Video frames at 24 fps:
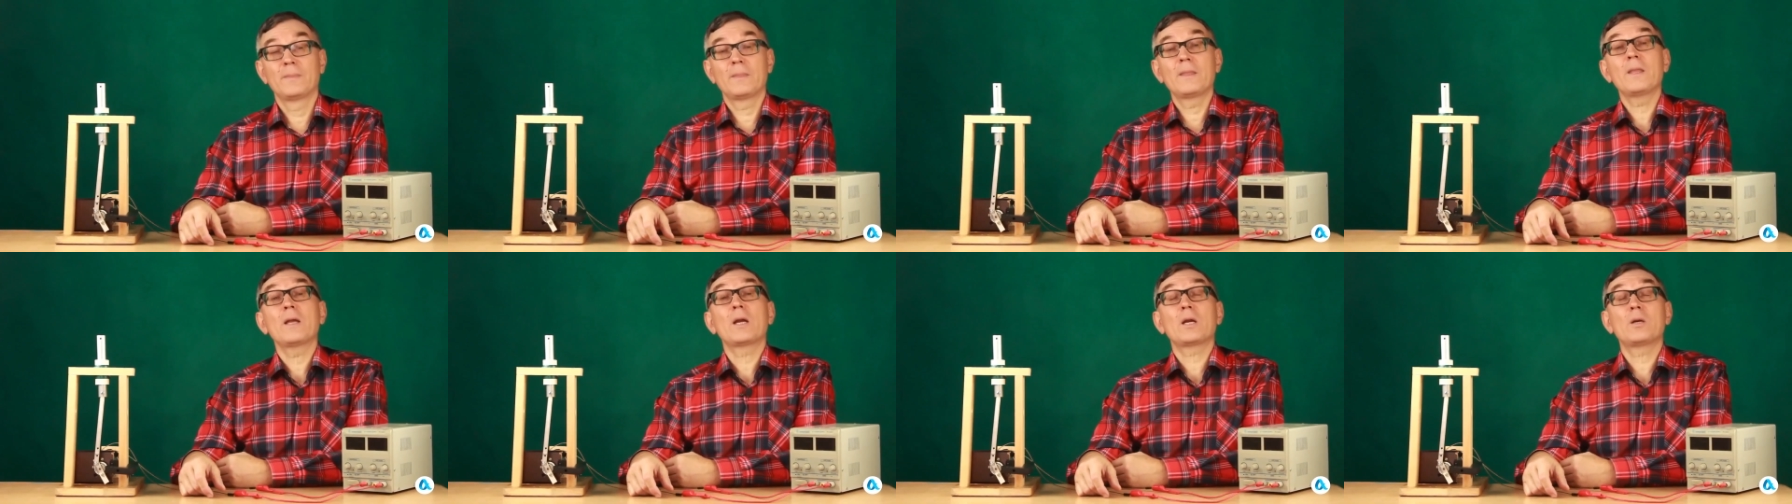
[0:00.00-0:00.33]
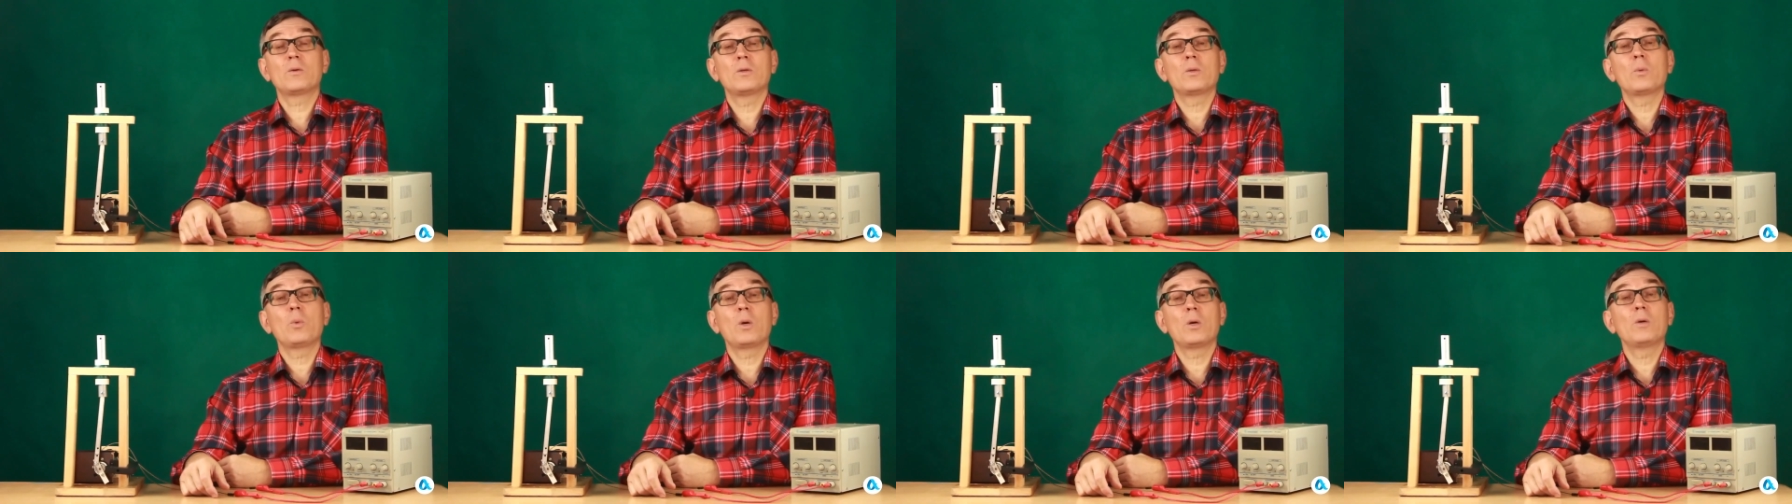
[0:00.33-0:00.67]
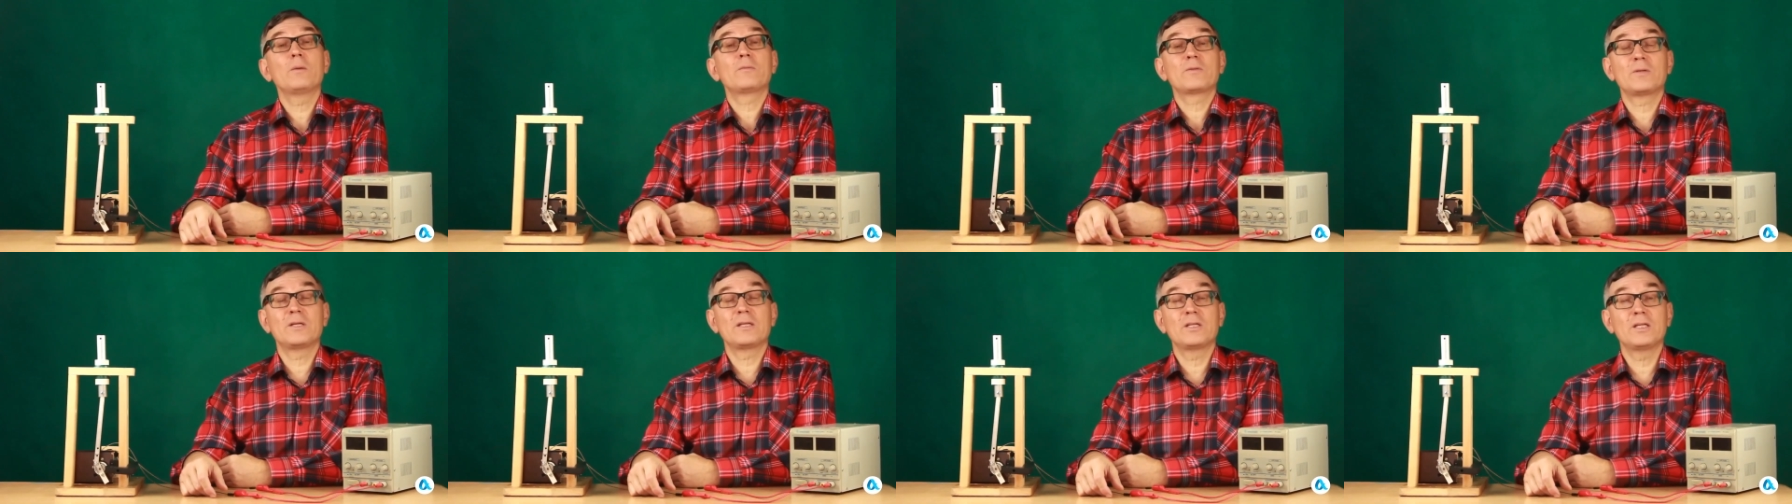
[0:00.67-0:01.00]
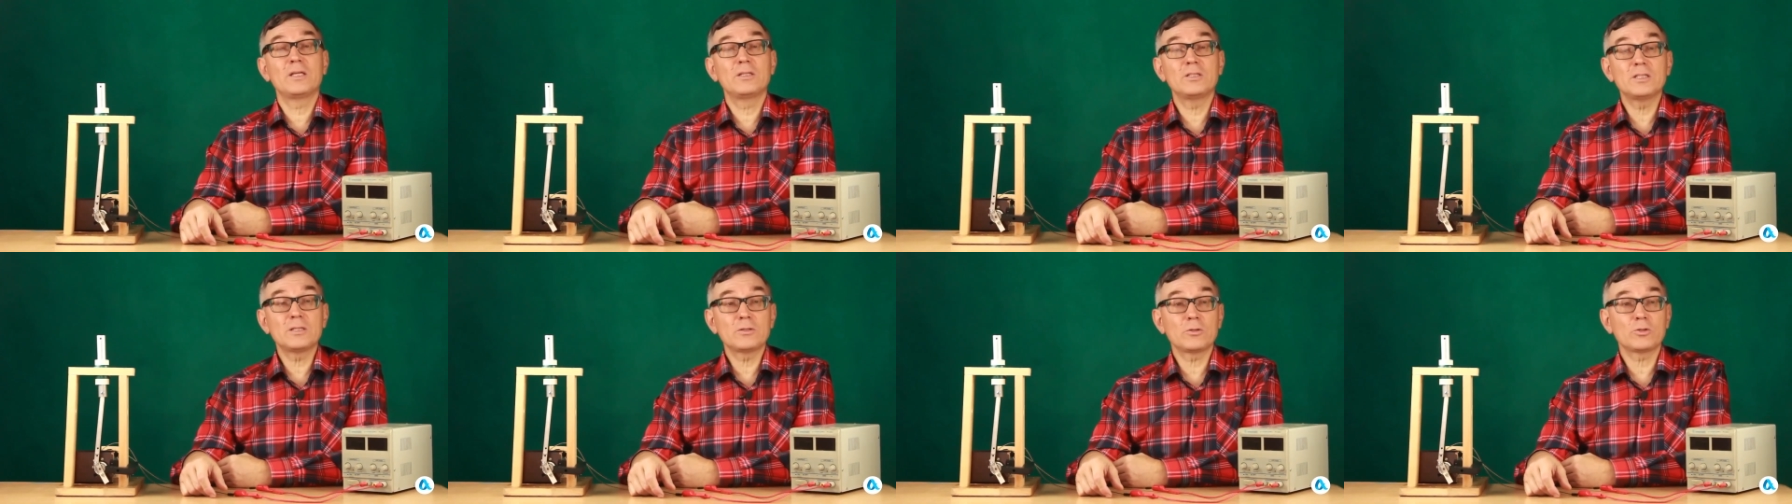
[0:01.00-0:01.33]
Hello to all
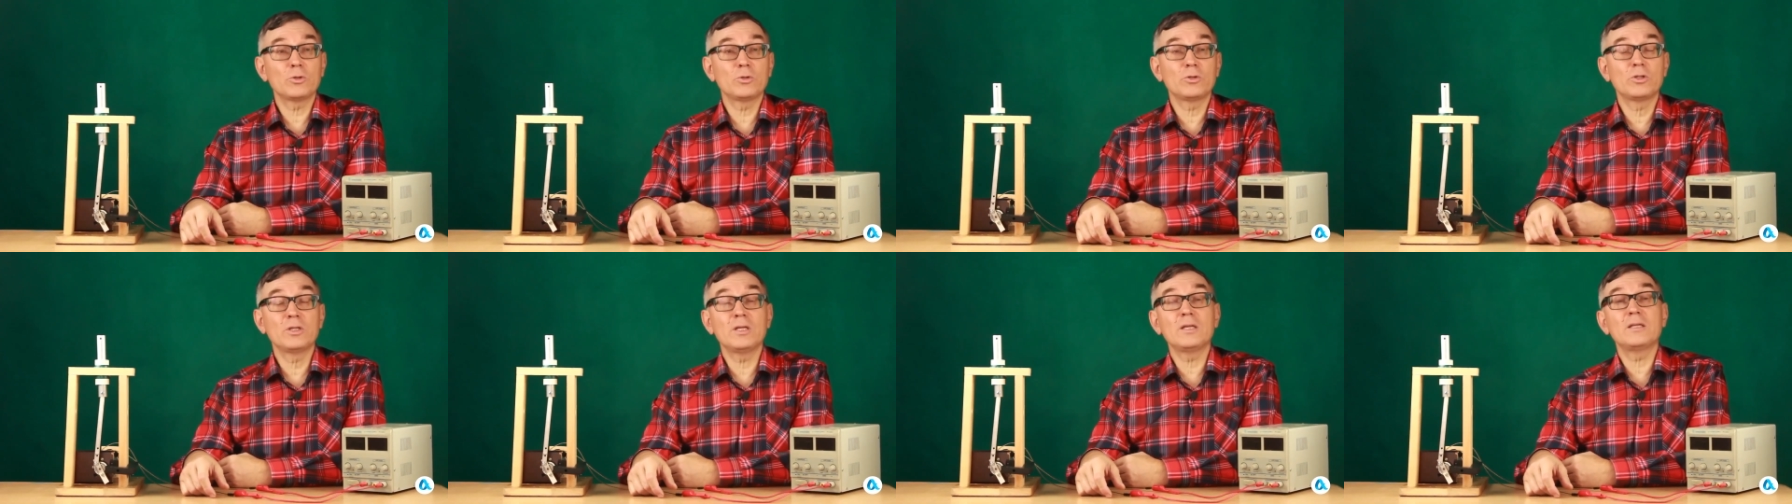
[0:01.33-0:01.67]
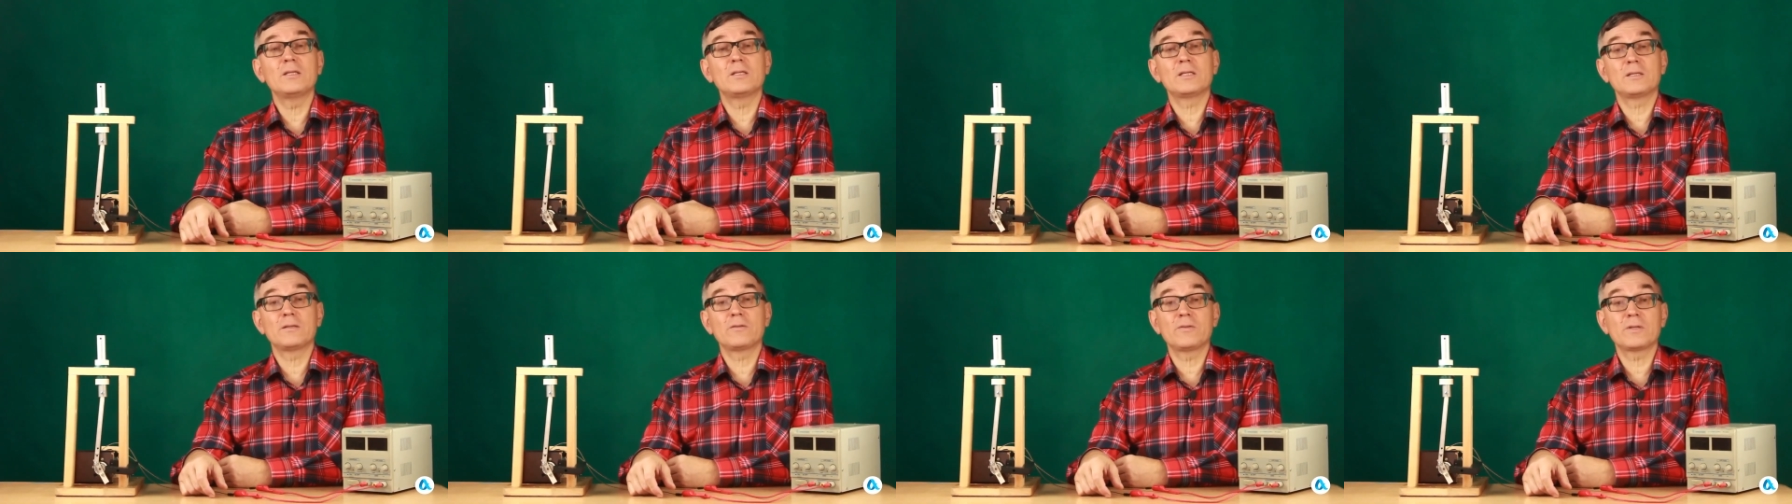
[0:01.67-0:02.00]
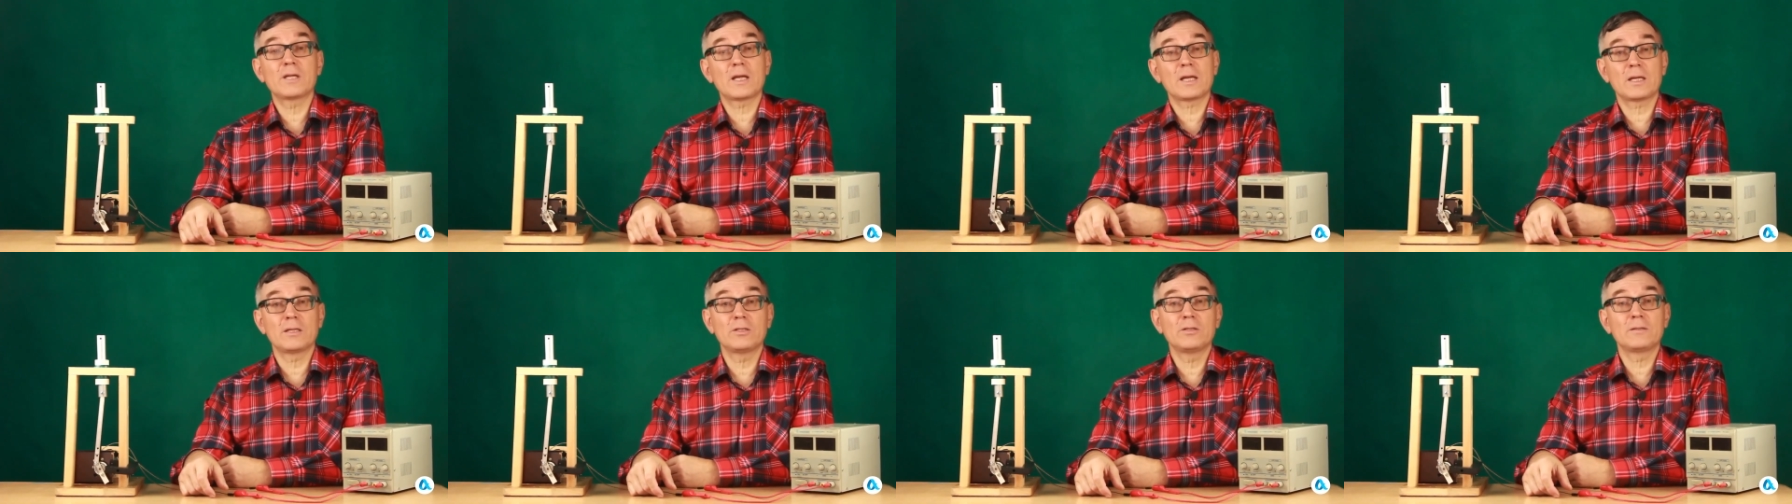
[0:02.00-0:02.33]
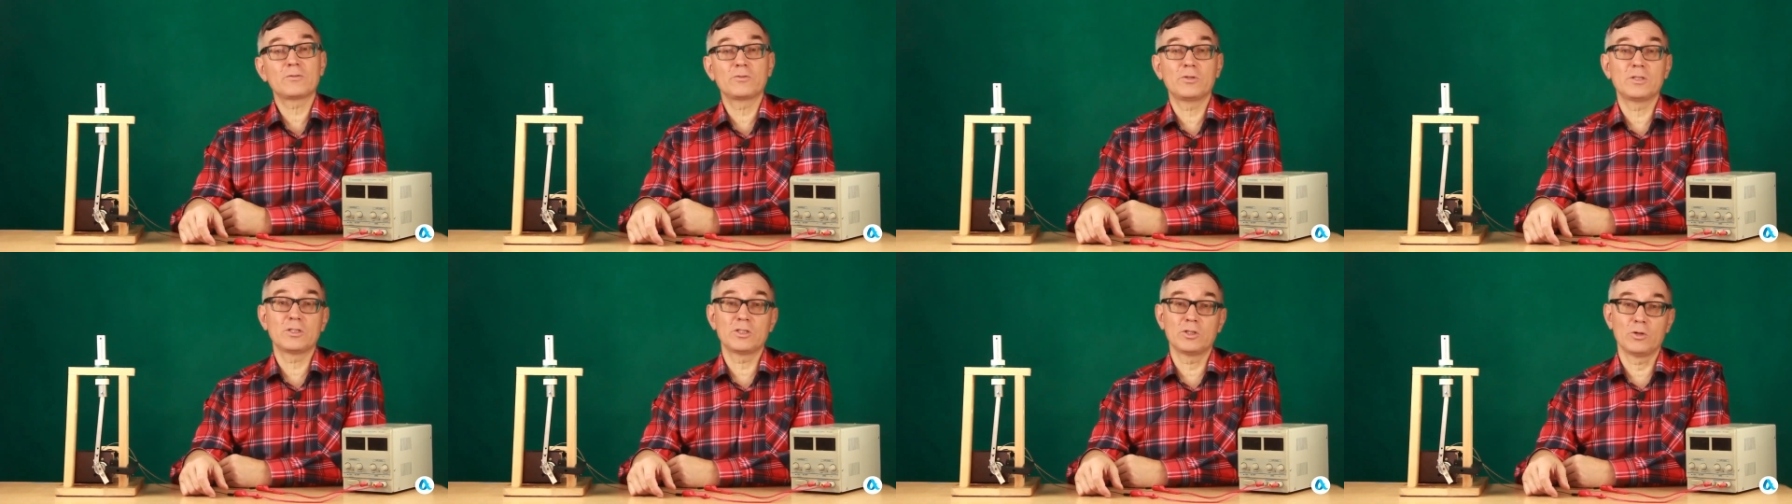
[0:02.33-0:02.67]
physics enthusiasts and fans of
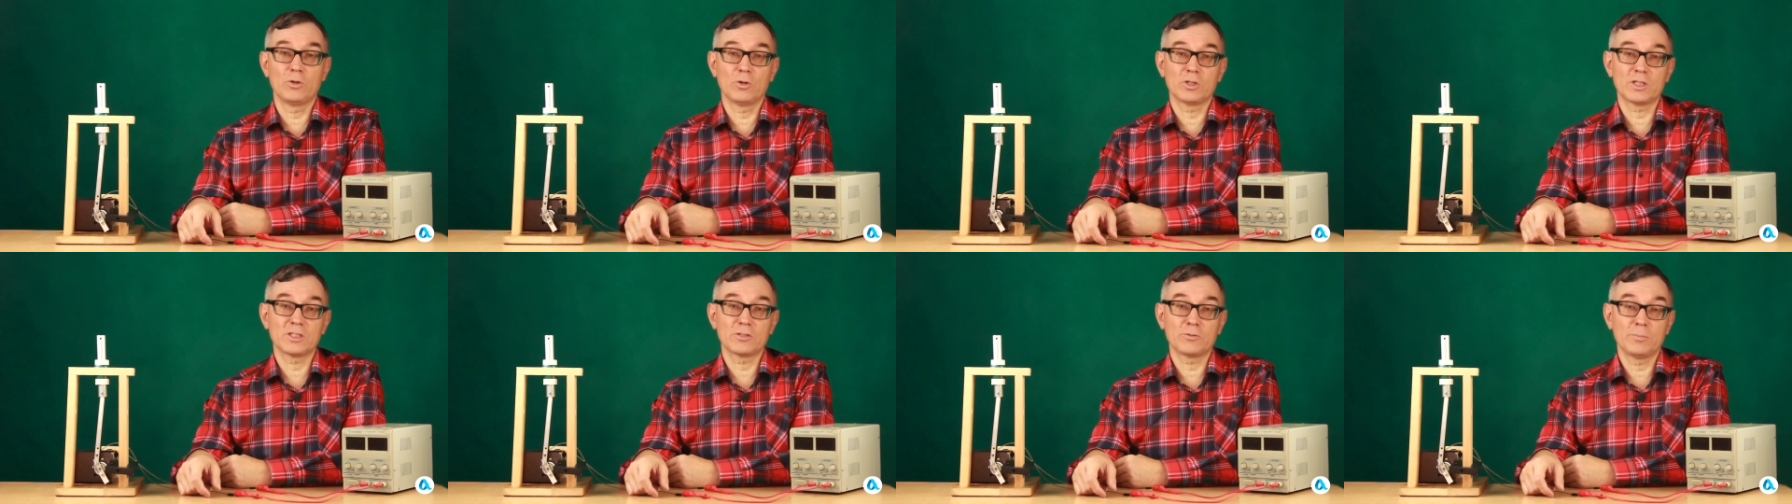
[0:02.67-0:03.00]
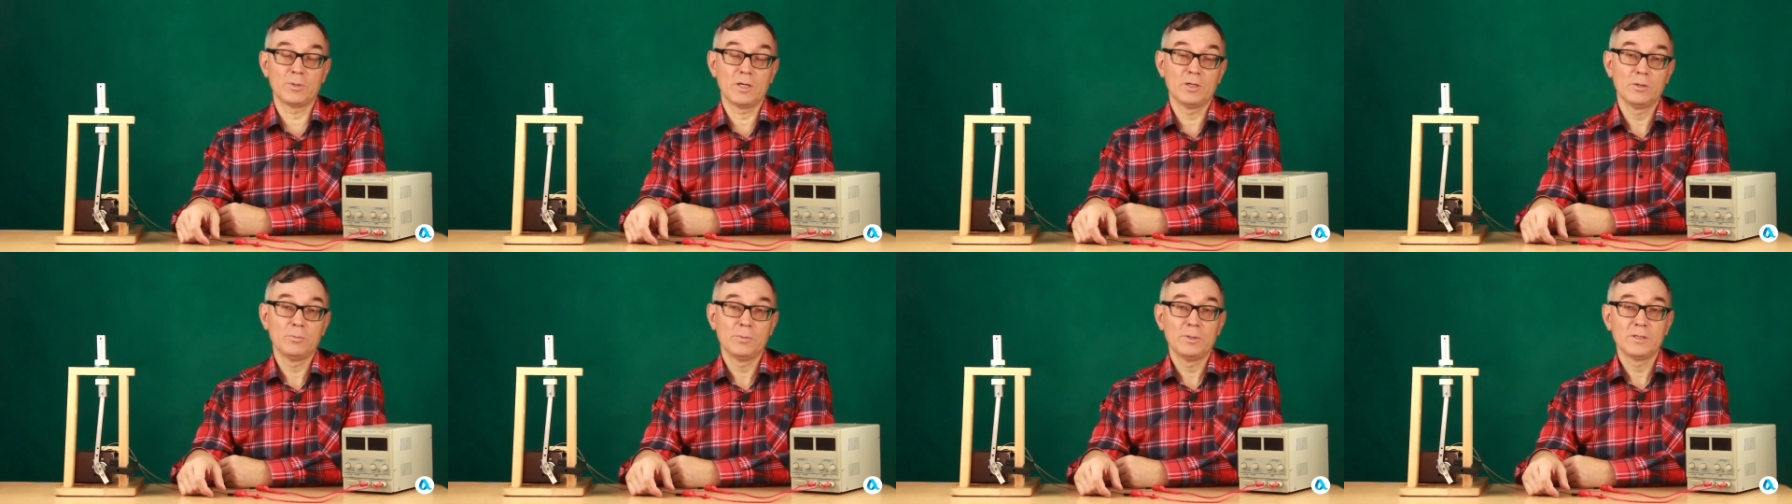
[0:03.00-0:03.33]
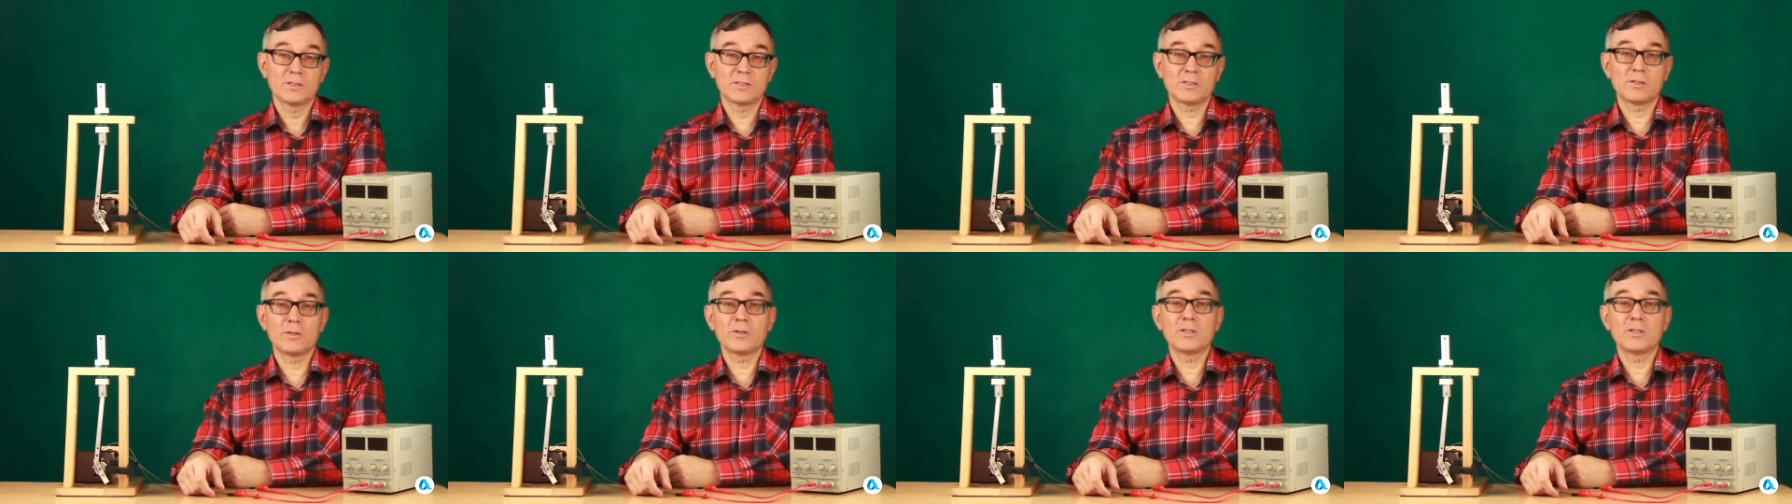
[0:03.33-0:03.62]
physical experiments.